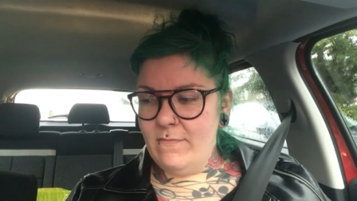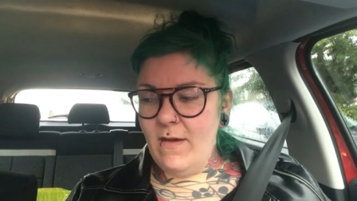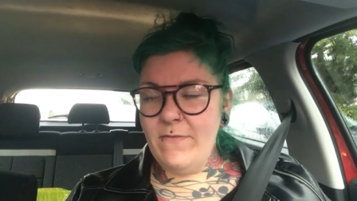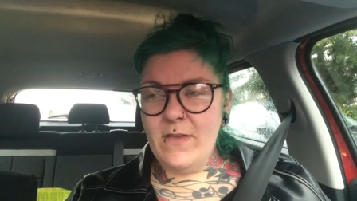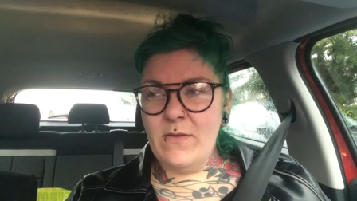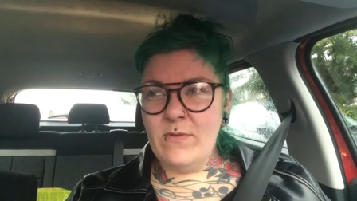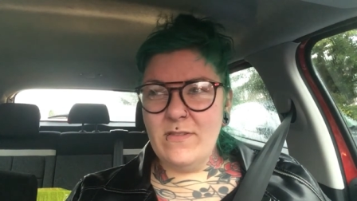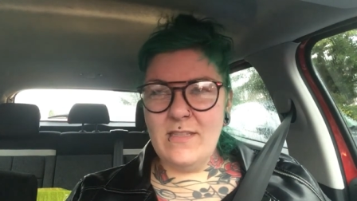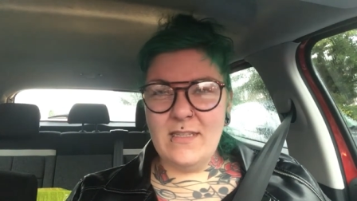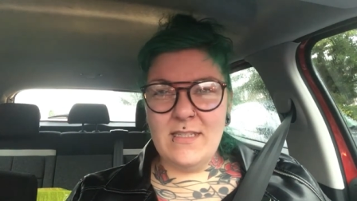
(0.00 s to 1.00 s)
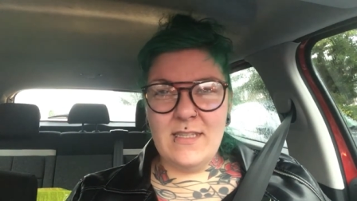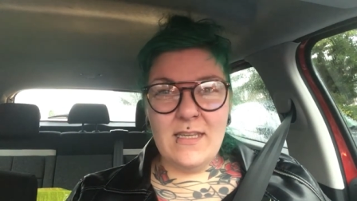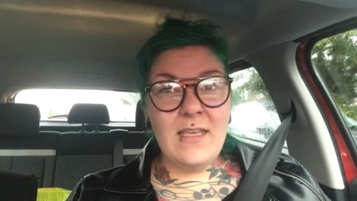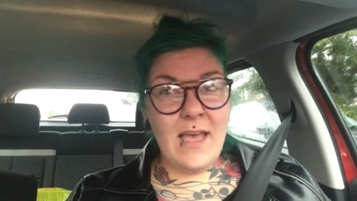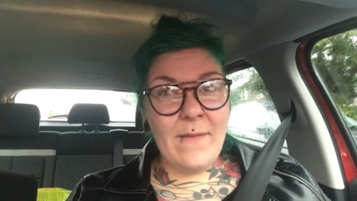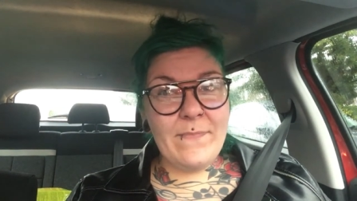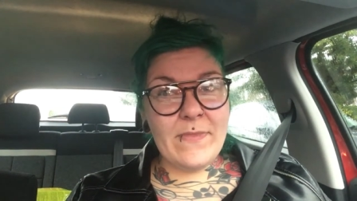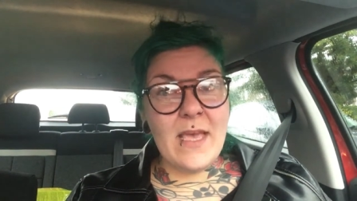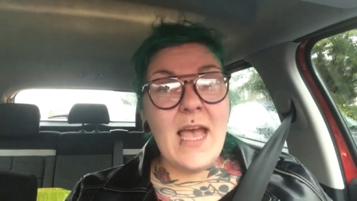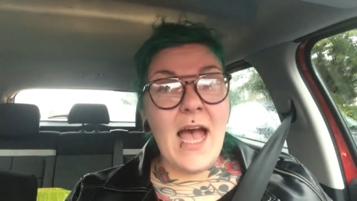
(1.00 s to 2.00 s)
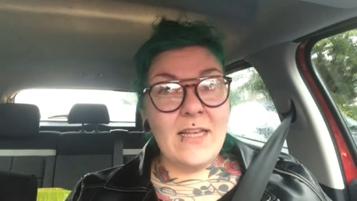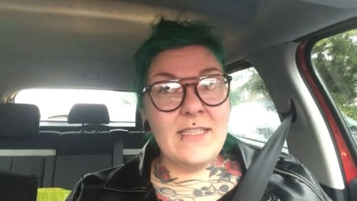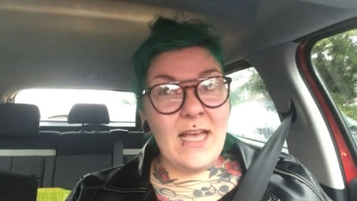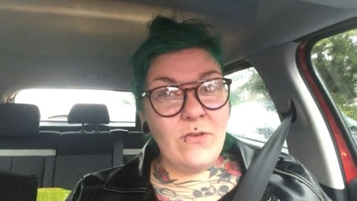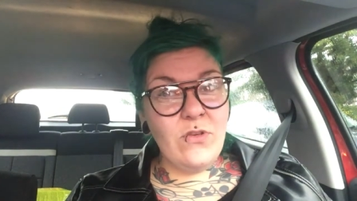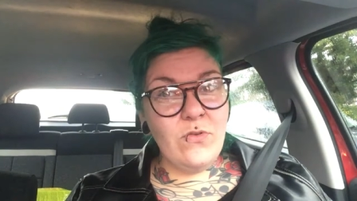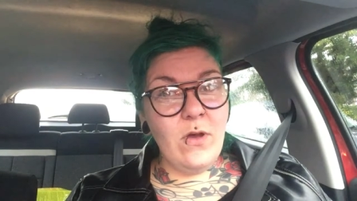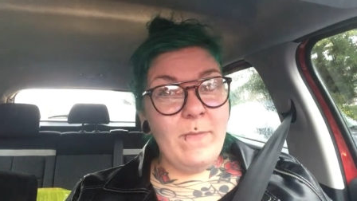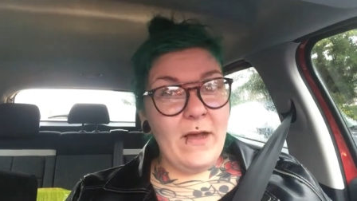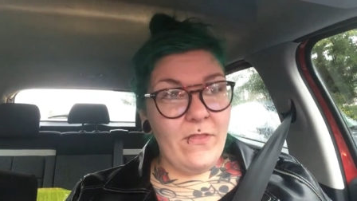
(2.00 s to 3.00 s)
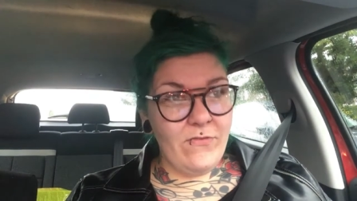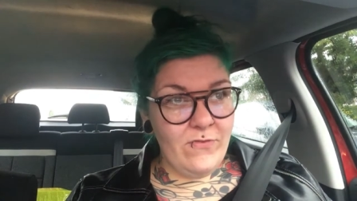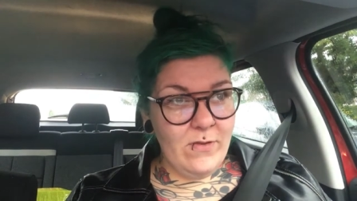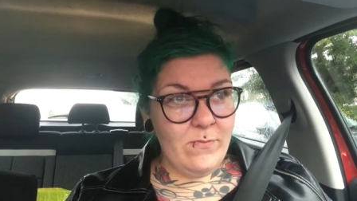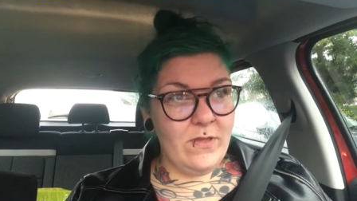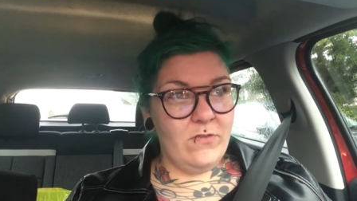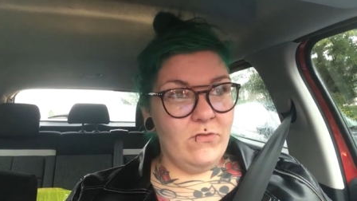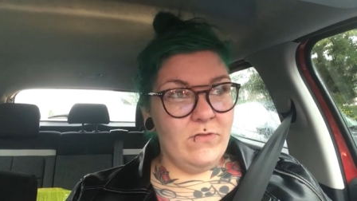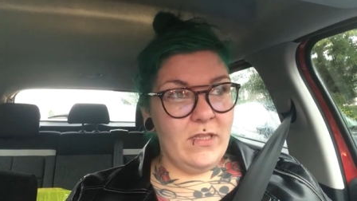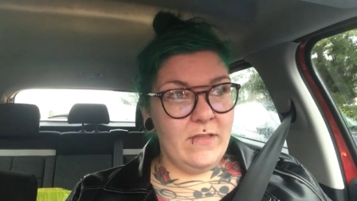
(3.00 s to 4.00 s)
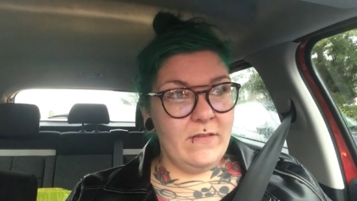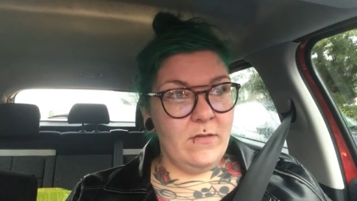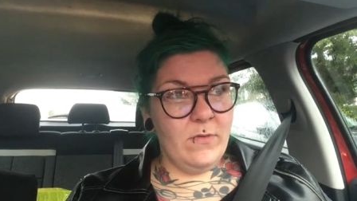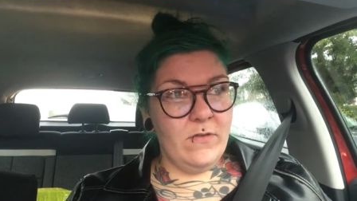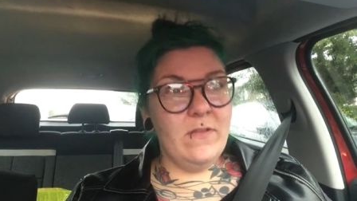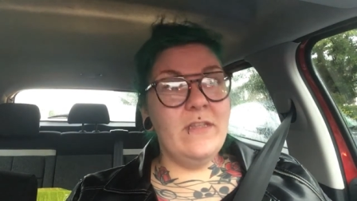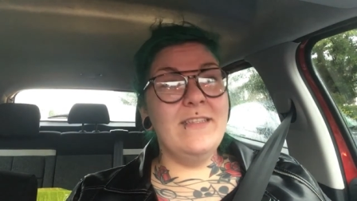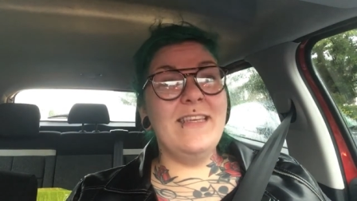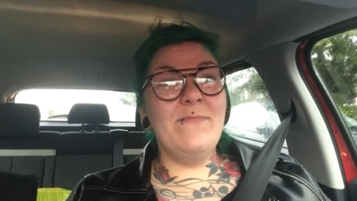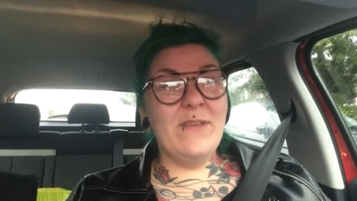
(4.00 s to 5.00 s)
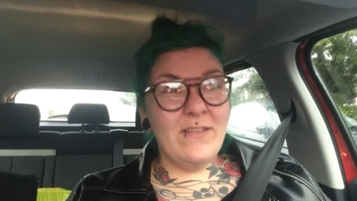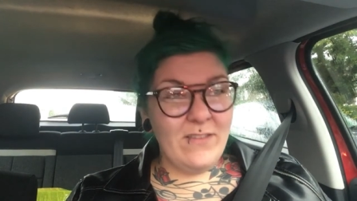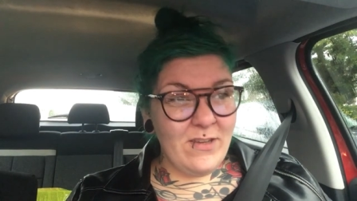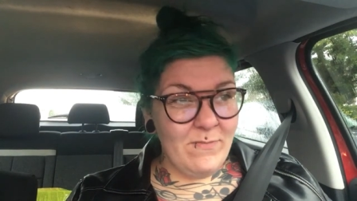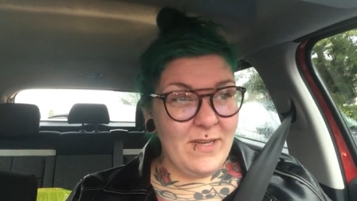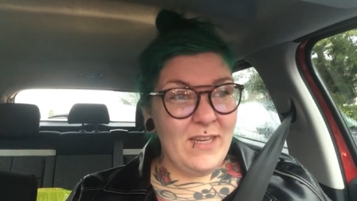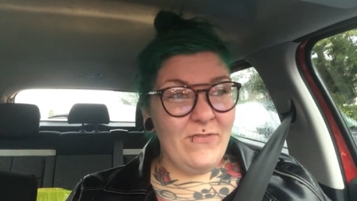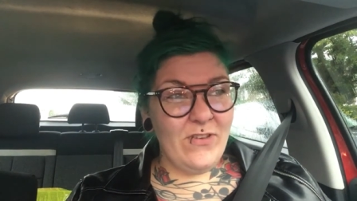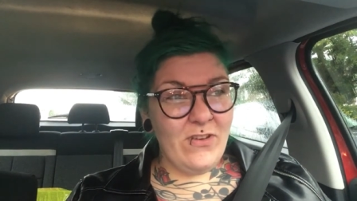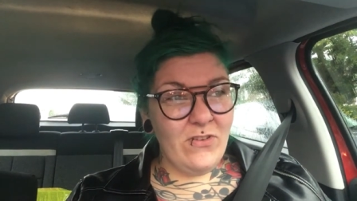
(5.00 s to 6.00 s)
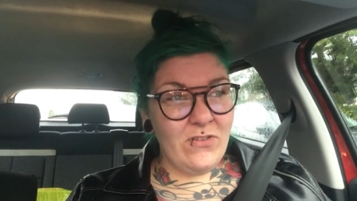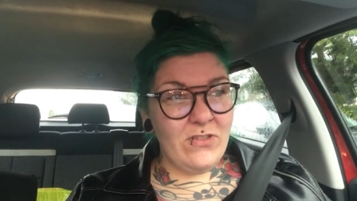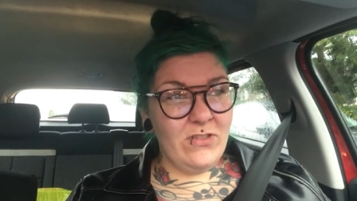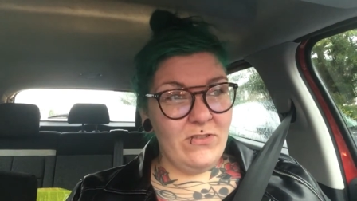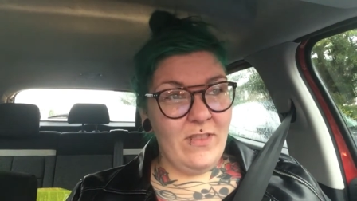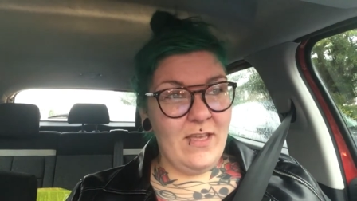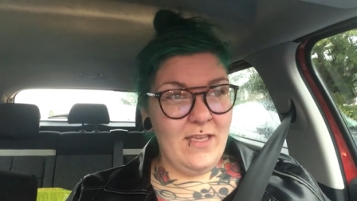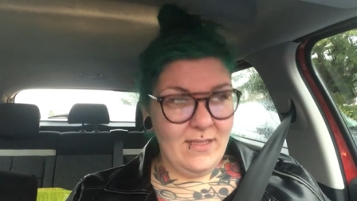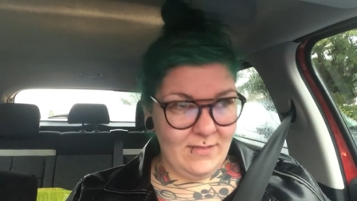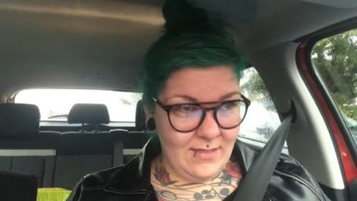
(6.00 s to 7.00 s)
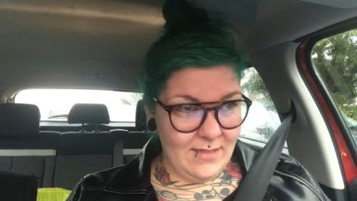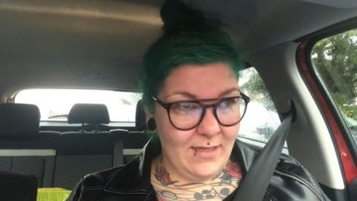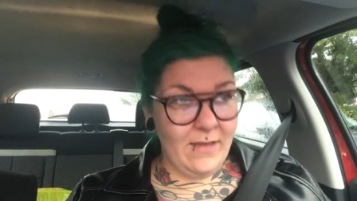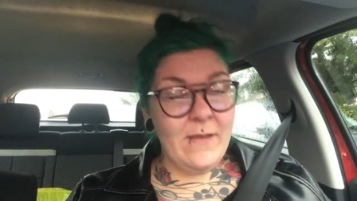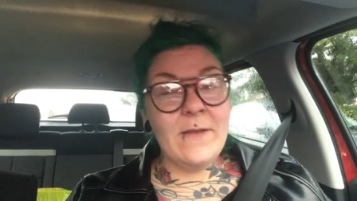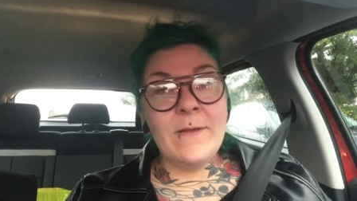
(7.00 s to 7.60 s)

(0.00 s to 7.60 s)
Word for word: I think it was Saturday, yeah, and tell you about the film we saw in the cinema on Saturday, because I completely forgot to do that yesterday.